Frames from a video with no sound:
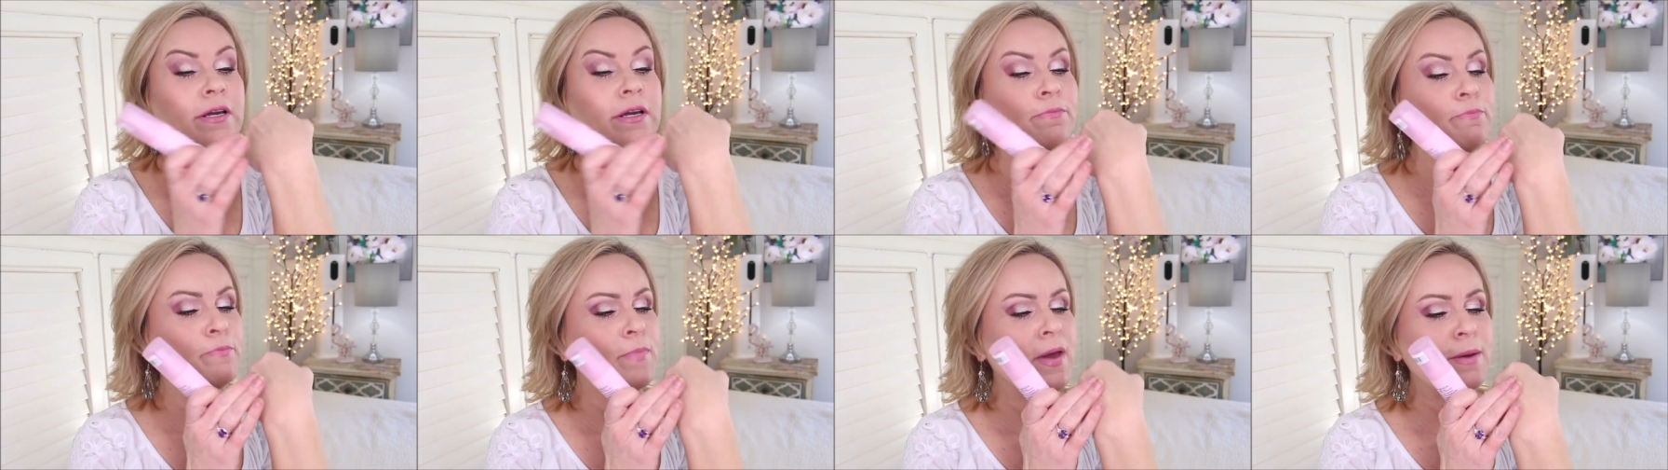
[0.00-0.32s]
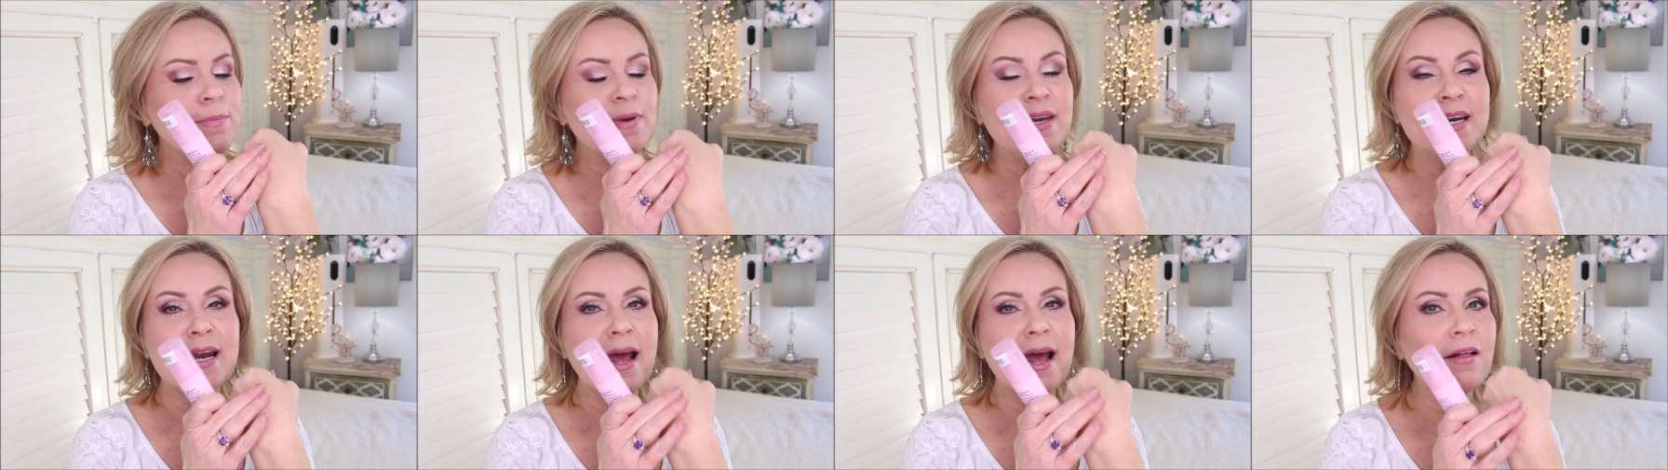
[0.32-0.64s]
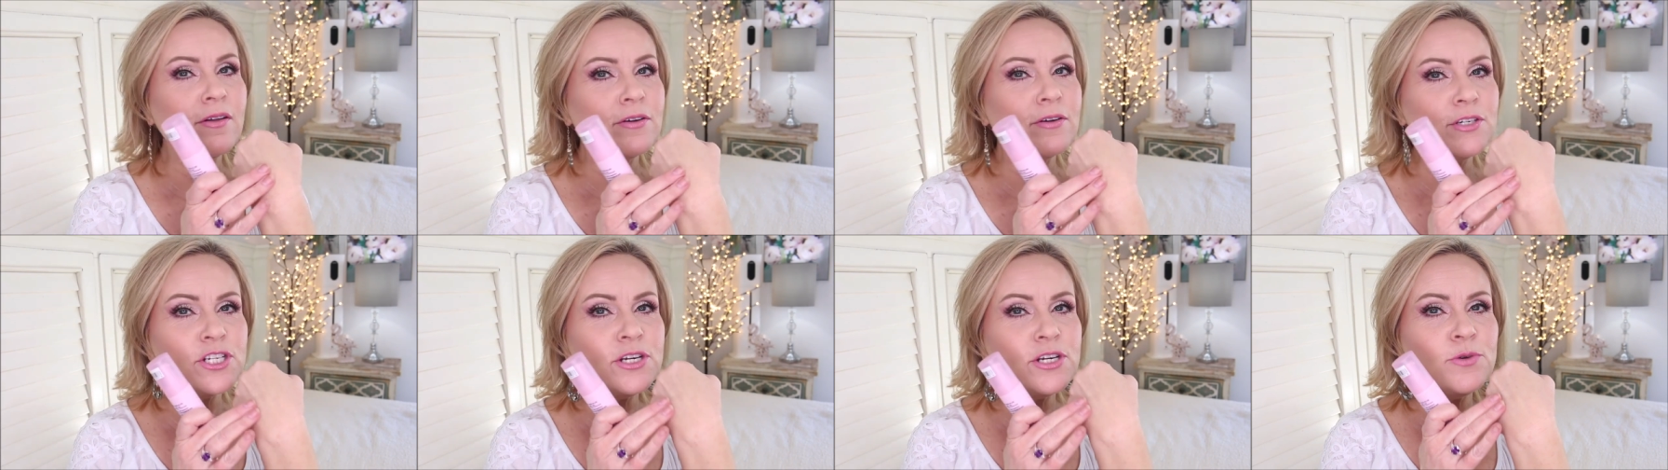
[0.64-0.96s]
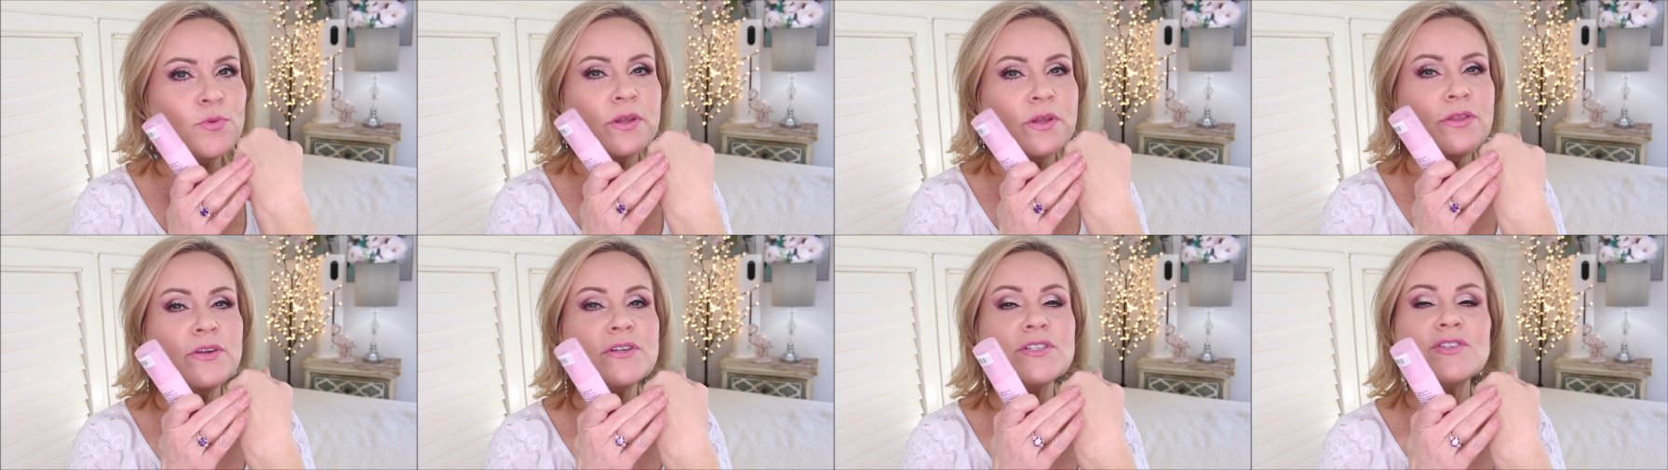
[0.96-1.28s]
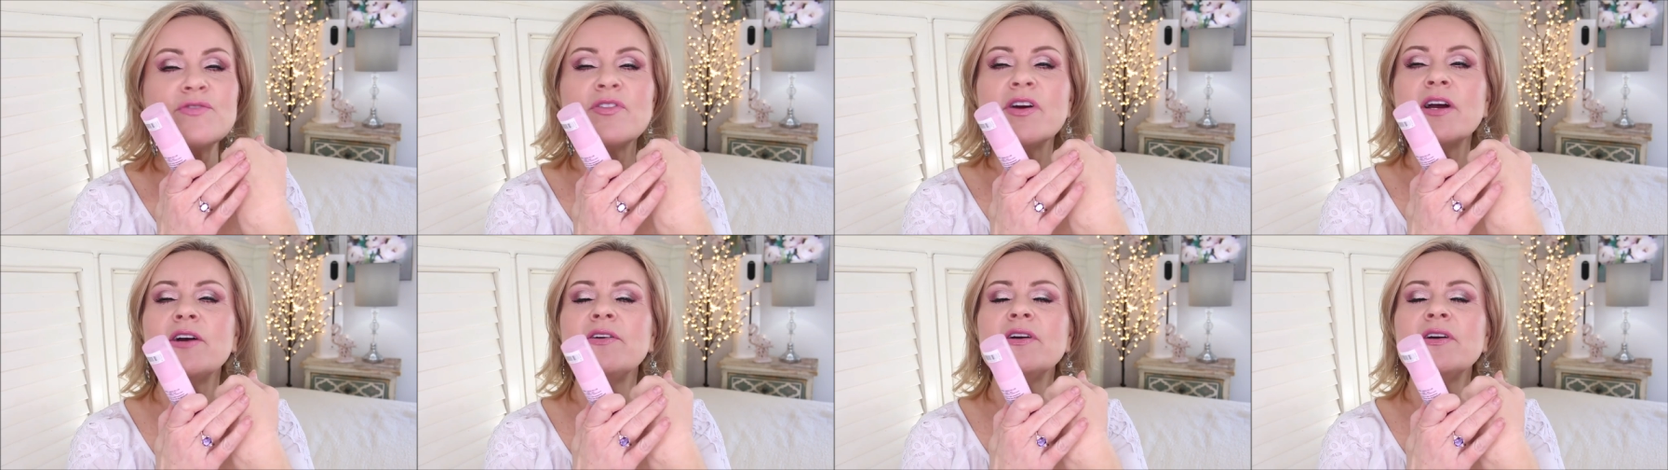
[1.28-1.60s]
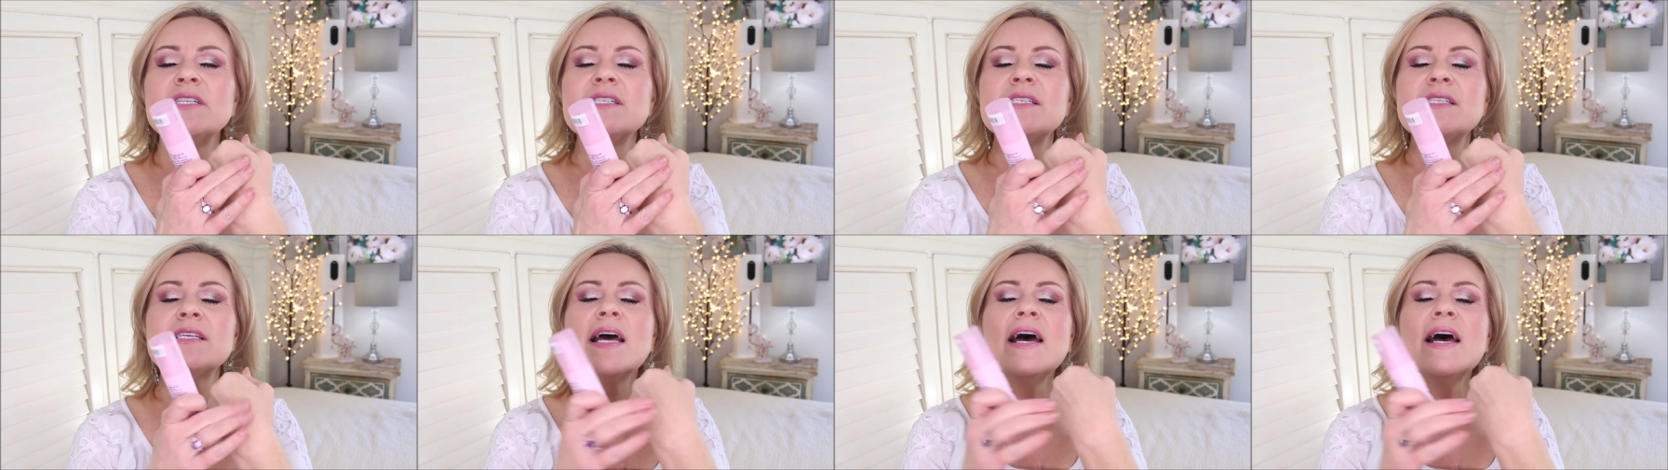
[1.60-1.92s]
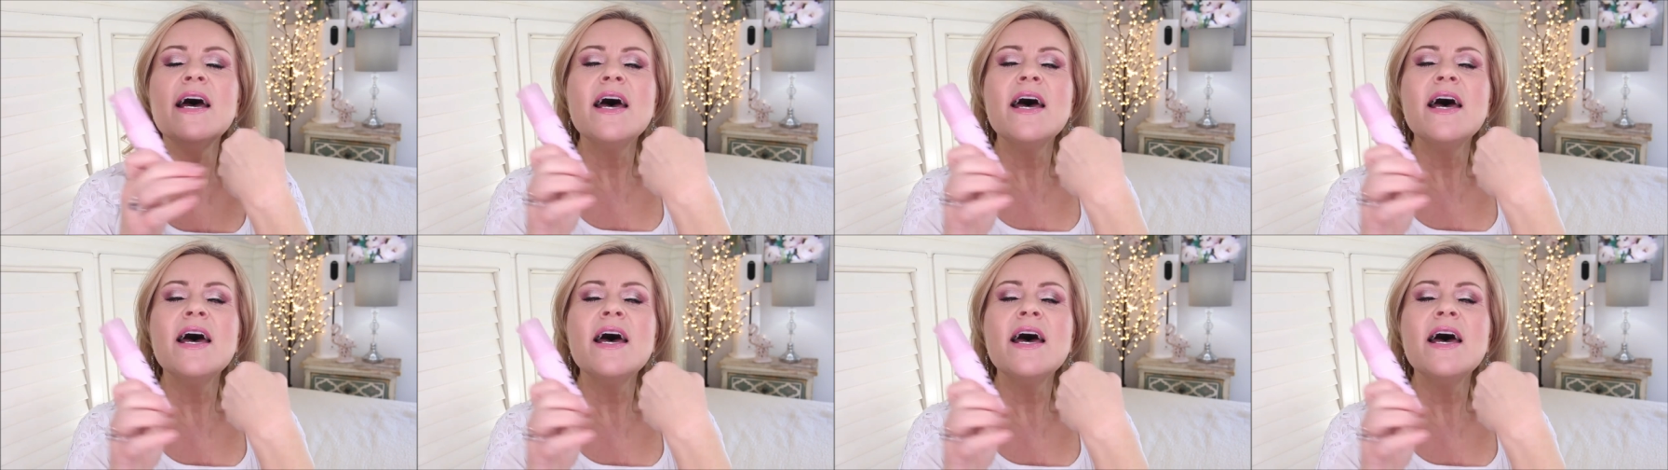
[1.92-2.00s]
maybe an allergy when there's fragrance,